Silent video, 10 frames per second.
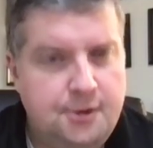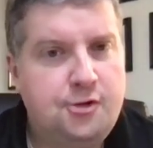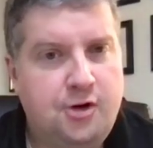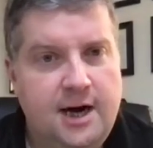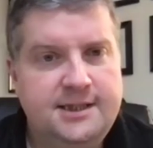
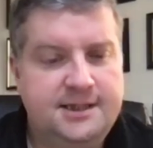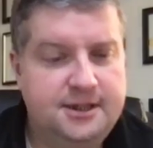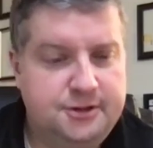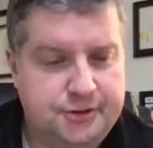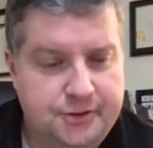Christ
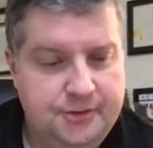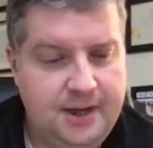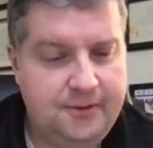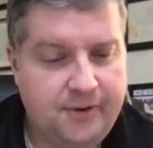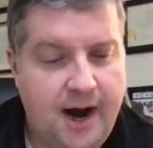did
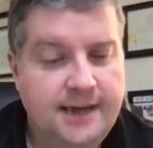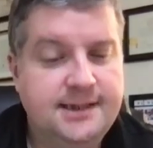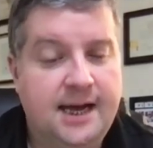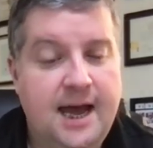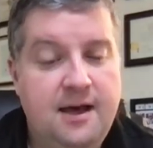truly rise
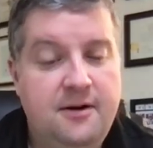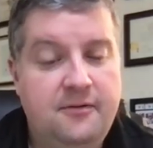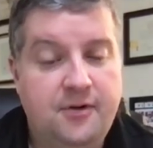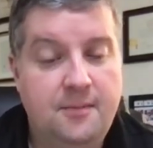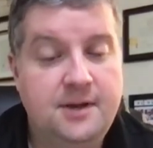again
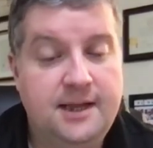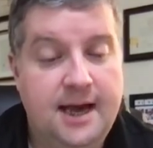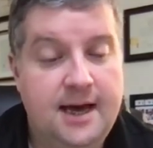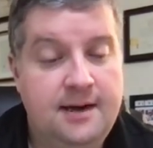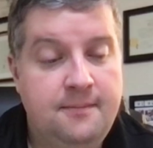from the
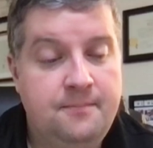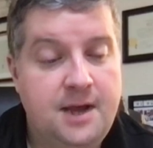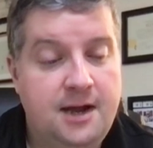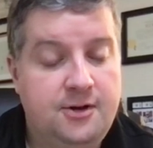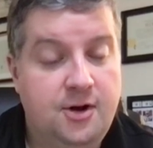dead
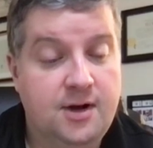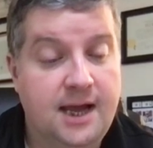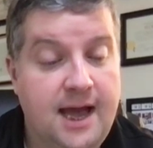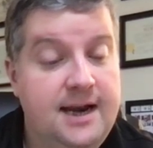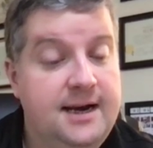and took
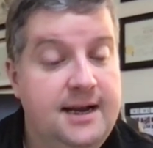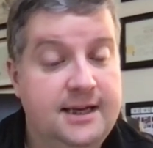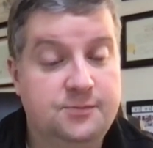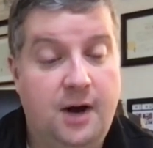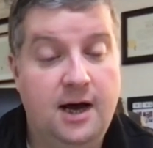again
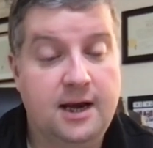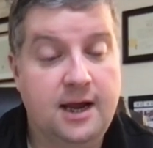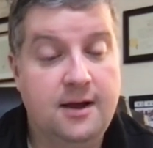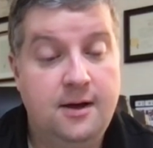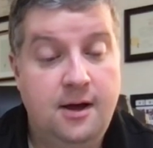his
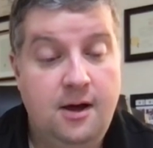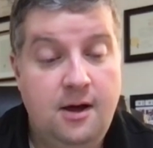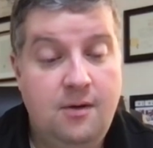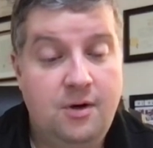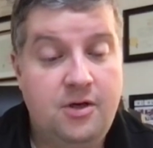body,
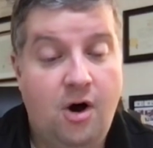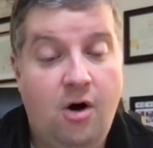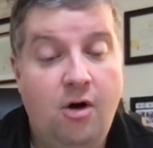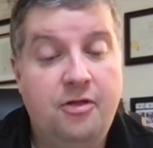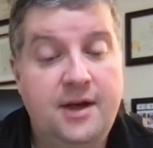with
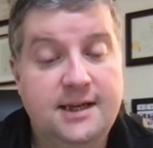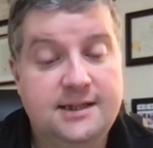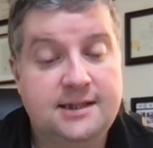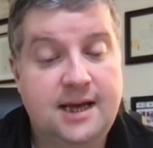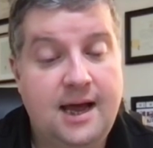all
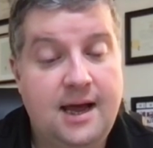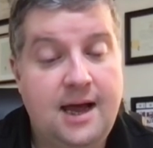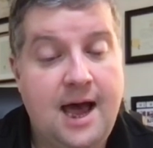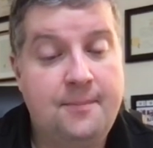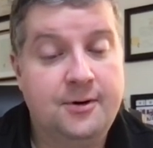things
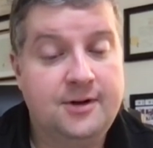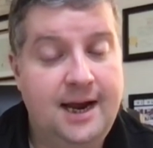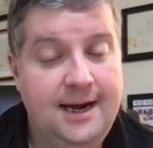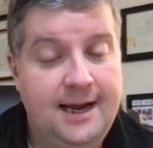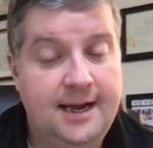
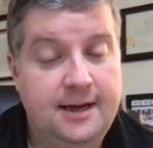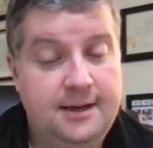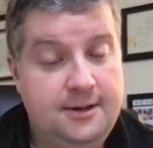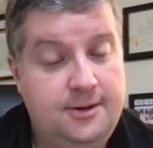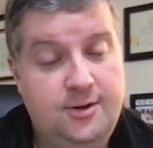appertaining
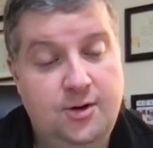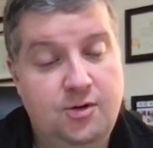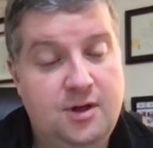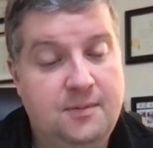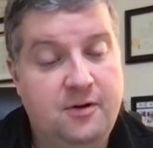
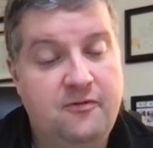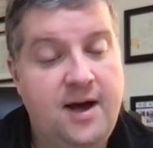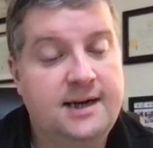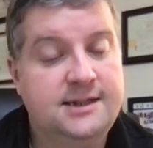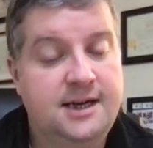to the
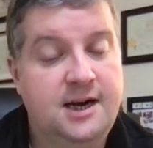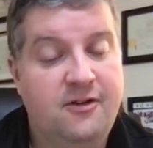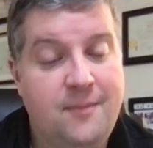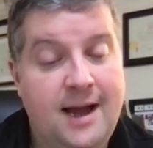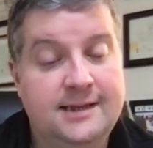perfection
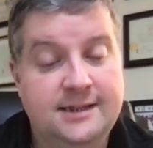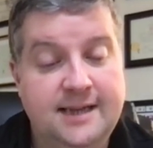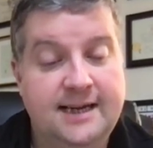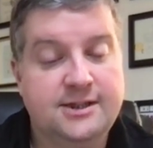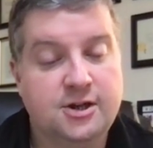of man's
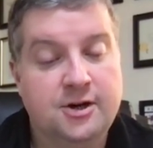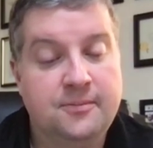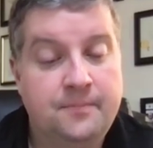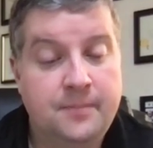nature,